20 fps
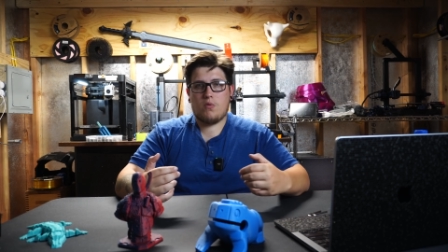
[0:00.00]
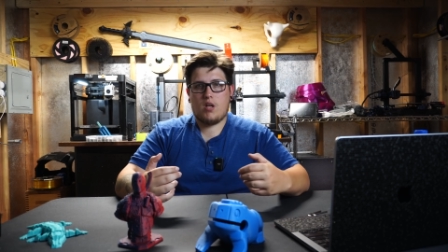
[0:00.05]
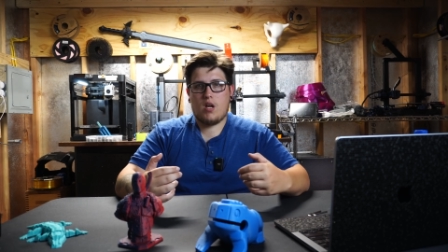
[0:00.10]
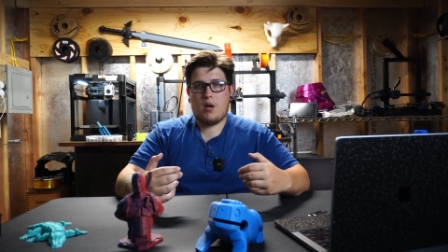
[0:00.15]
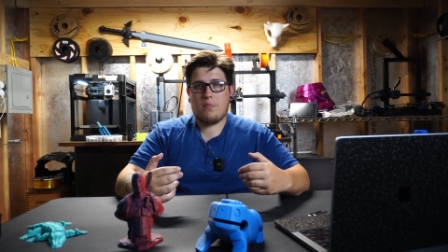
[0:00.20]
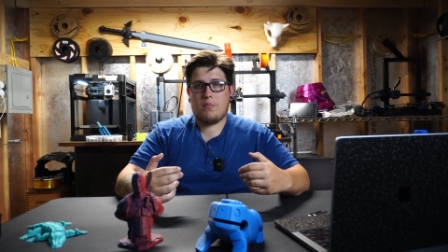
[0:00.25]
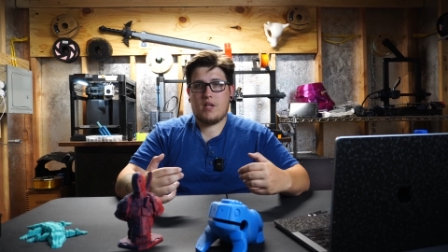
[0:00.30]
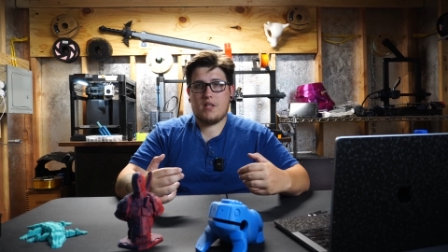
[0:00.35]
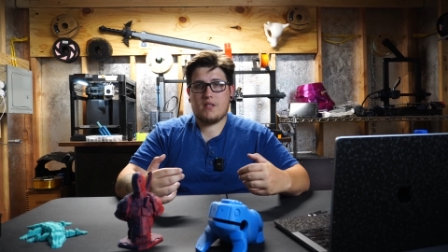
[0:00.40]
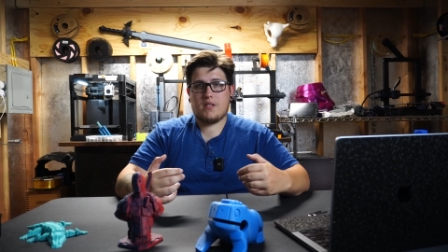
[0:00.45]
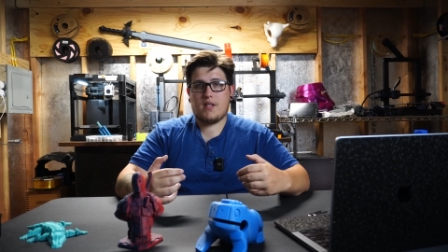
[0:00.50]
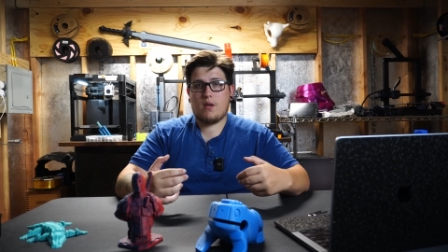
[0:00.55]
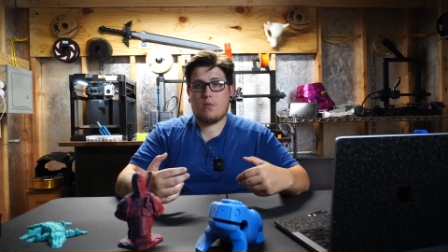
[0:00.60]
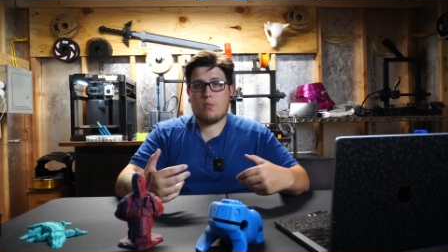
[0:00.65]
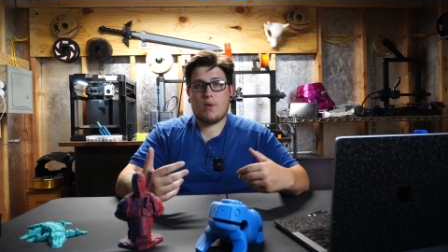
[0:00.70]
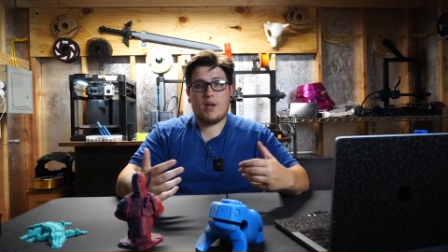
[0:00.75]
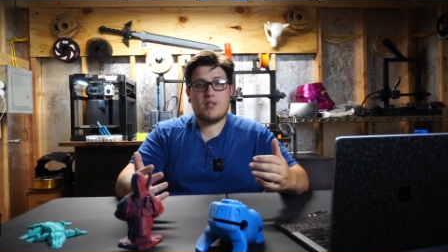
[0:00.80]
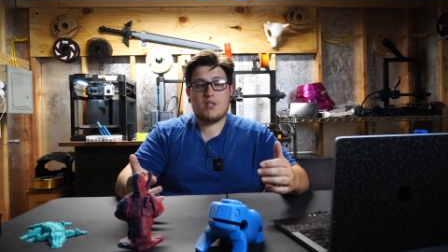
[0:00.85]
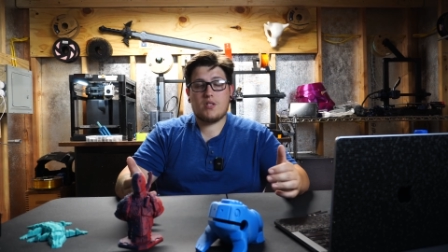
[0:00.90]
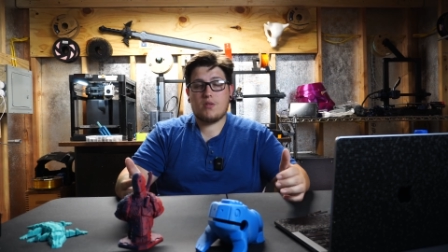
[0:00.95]
companies like
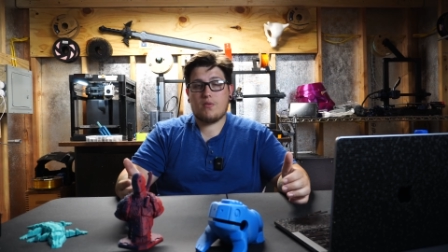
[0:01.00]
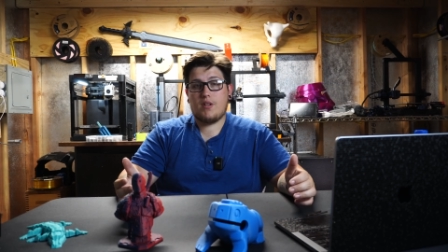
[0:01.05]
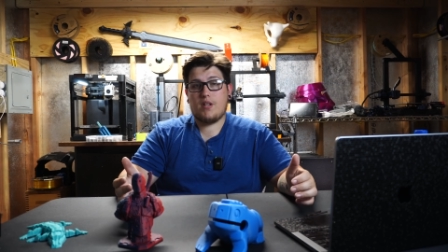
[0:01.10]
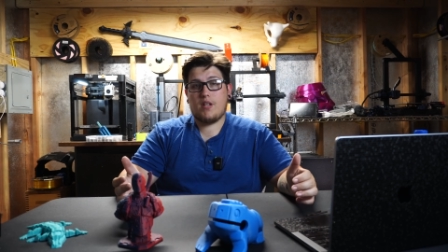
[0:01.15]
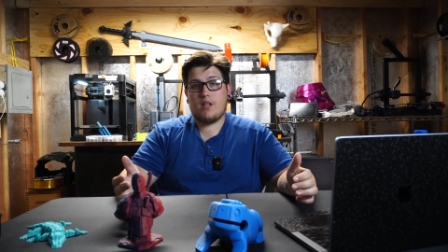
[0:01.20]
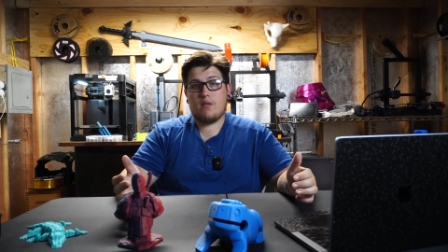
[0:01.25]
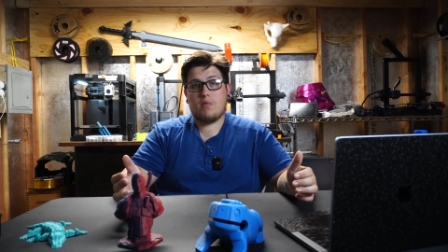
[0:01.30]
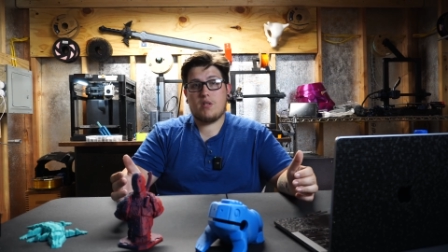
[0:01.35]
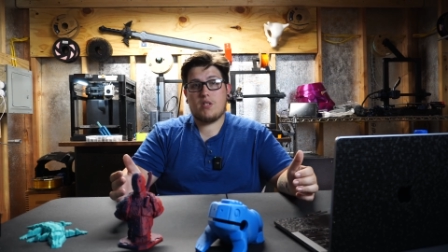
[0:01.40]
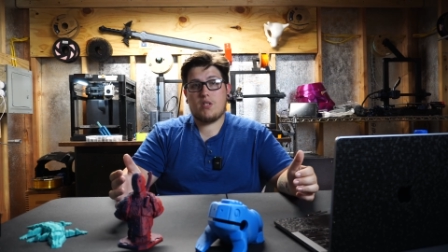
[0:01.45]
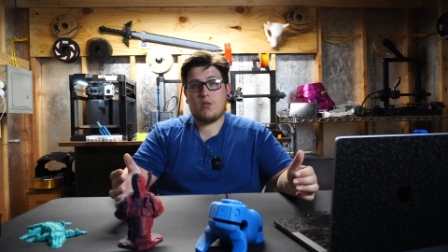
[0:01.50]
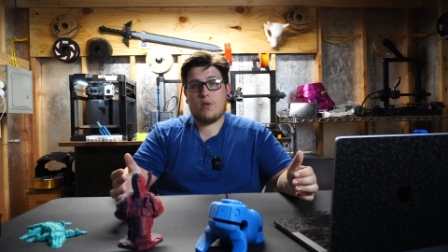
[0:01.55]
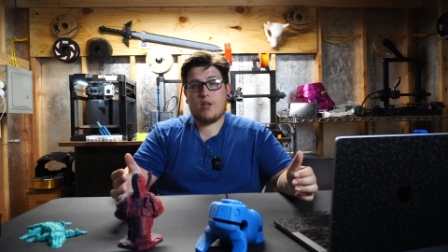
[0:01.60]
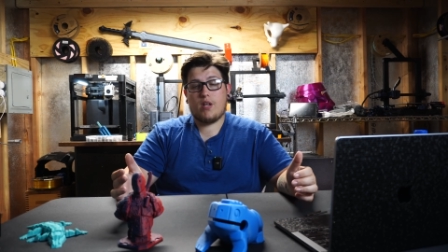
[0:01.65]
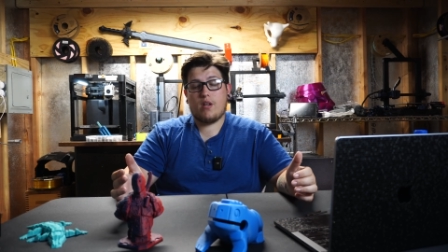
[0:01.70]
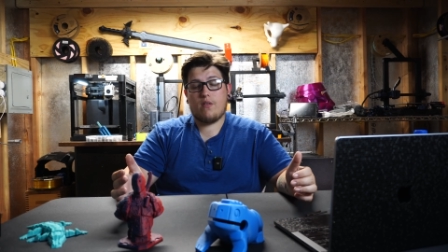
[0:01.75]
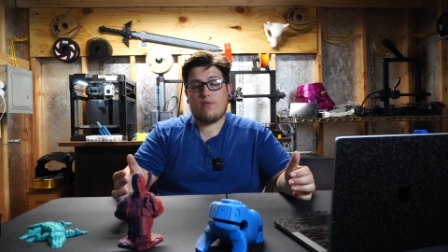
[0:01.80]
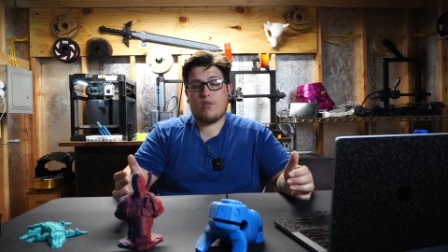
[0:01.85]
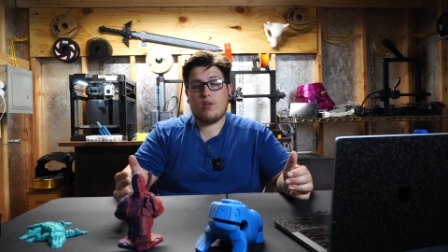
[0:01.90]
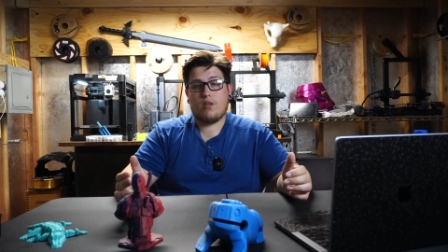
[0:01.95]
Raise 3D have been doing
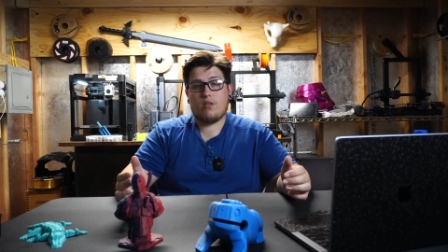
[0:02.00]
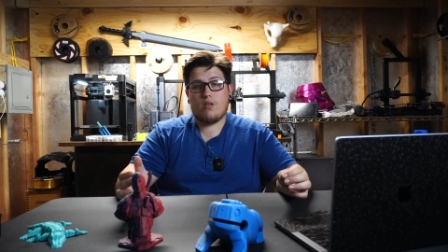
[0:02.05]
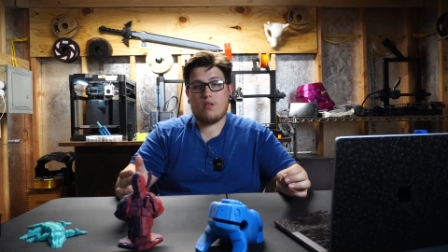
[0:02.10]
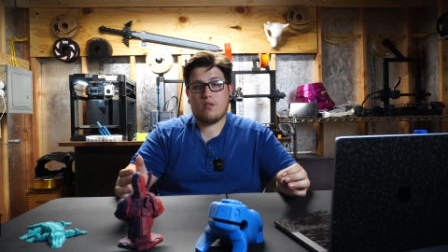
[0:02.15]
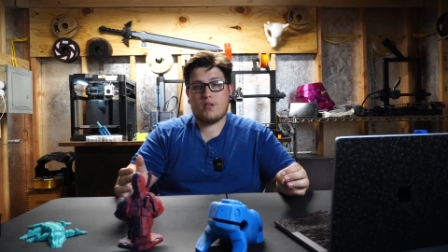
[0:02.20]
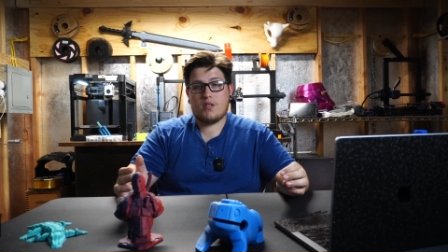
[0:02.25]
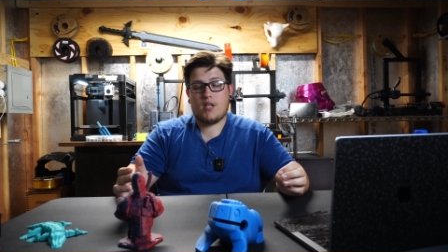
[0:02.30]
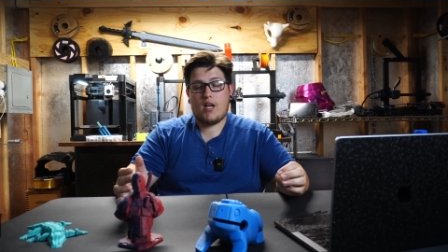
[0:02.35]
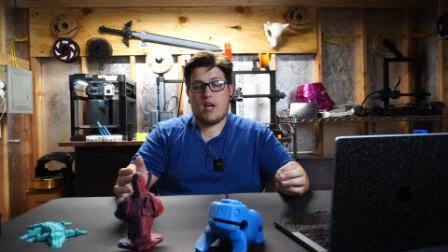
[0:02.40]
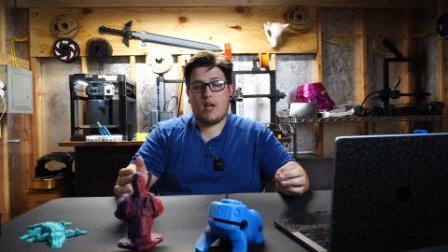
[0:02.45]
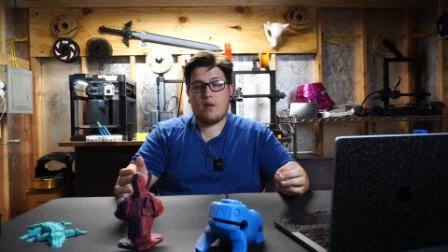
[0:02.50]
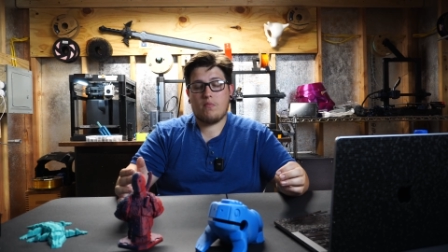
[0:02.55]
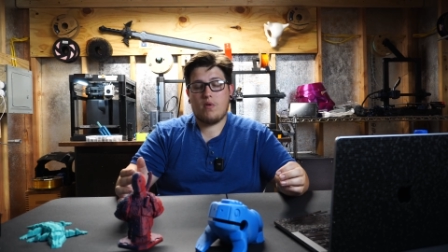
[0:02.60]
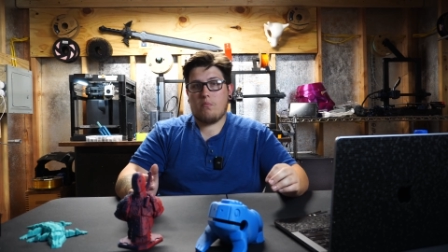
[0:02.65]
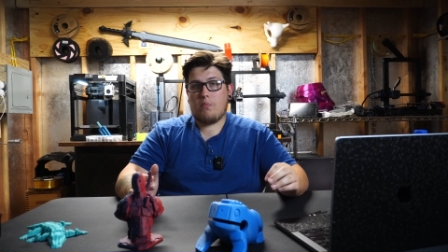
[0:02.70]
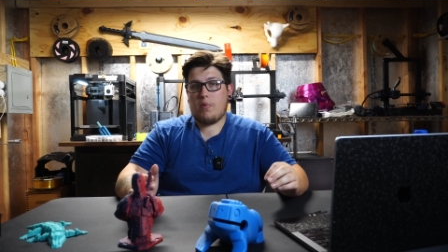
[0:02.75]
it for a long time,